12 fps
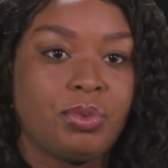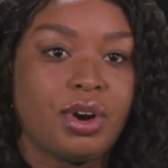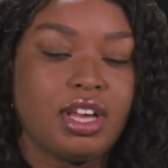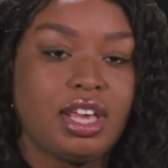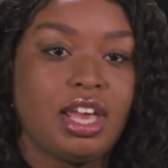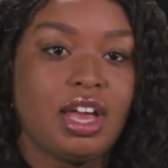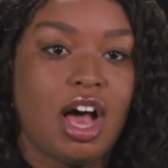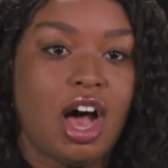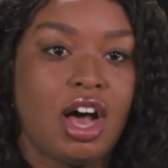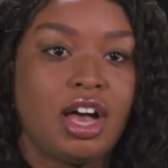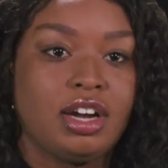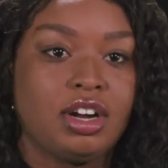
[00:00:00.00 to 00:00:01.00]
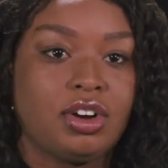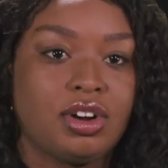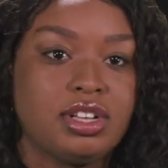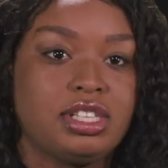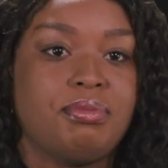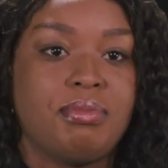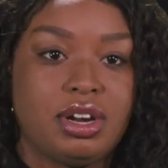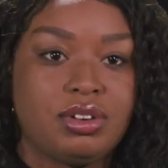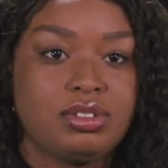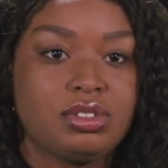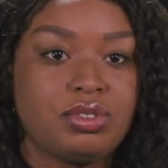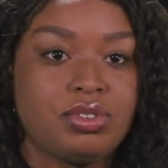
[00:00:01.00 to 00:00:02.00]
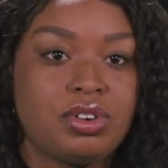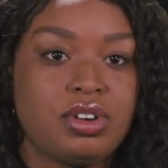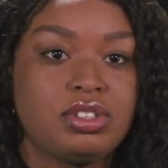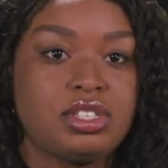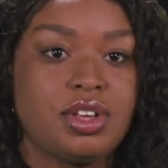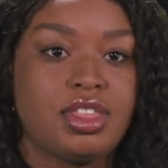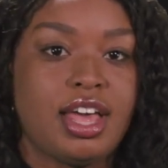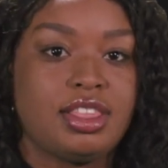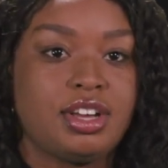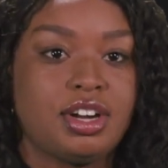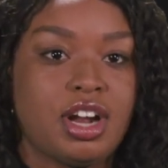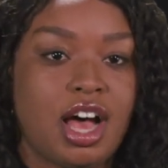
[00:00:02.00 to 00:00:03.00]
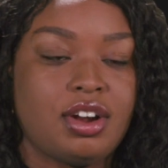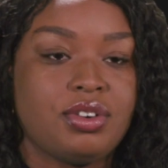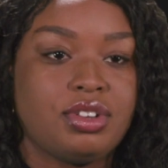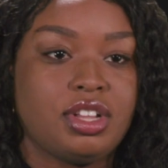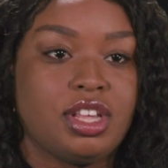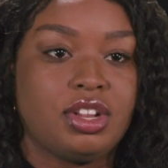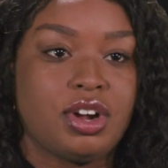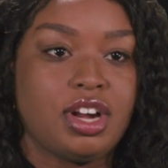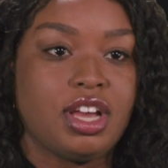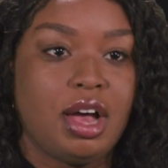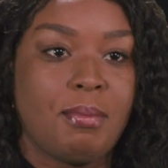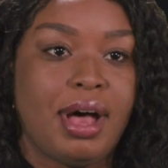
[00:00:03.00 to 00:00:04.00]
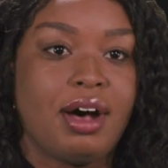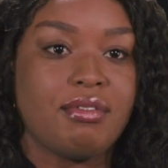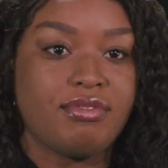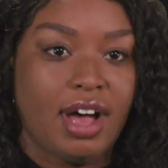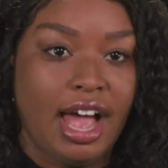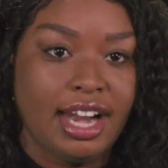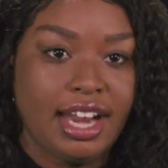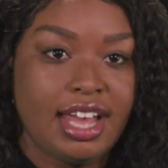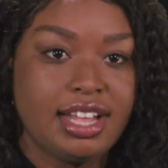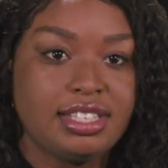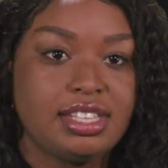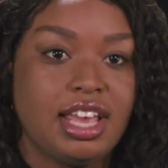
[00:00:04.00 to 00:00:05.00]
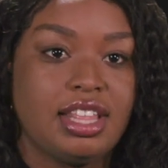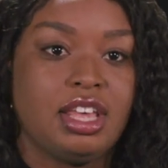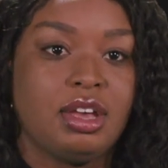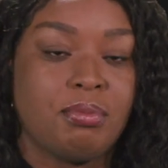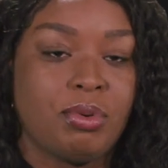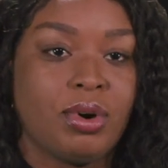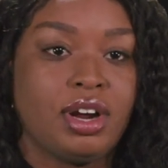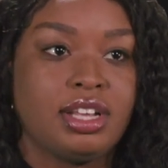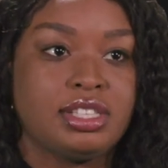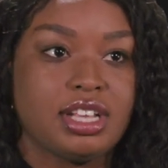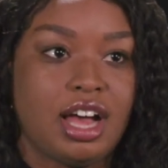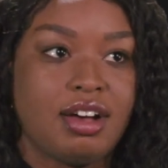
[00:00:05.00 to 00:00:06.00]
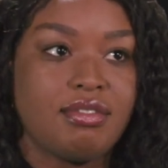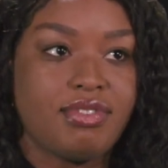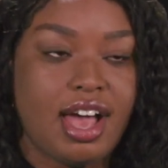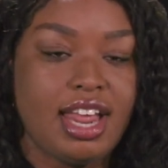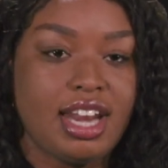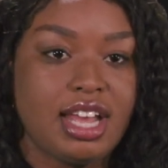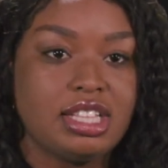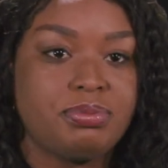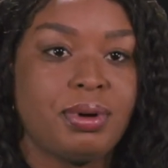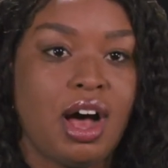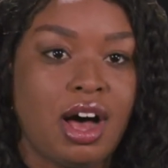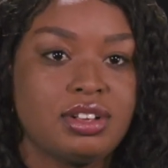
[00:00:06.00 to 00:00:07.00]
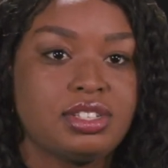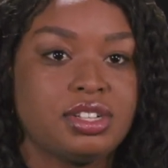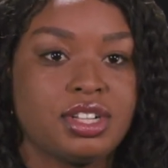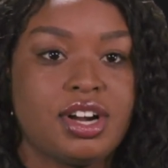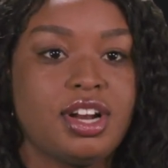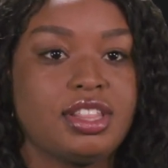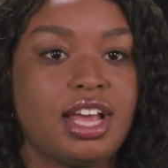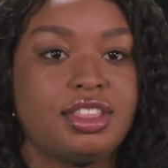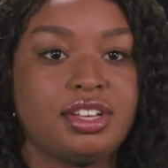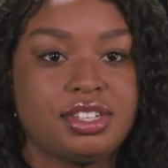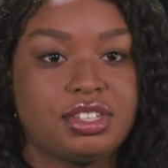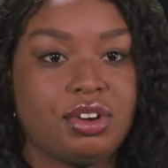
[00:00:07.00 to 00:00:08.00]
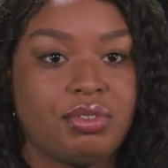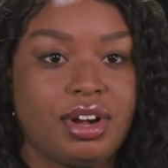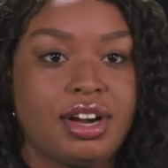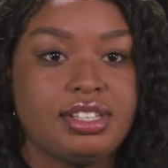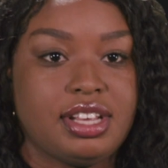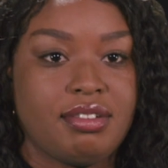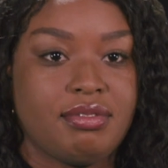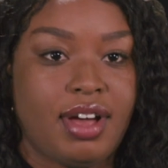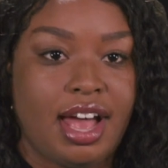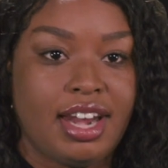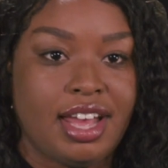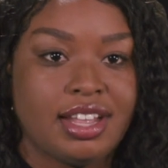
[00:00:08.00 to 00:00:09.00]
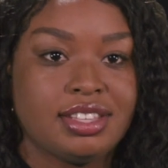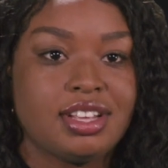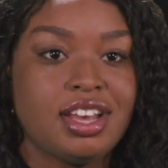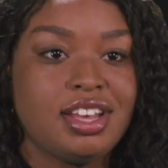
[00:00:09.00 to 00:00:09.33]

working on girls in middle school so that they're not only learning about finance and the importance of finance, but also learning that there's careers in finance.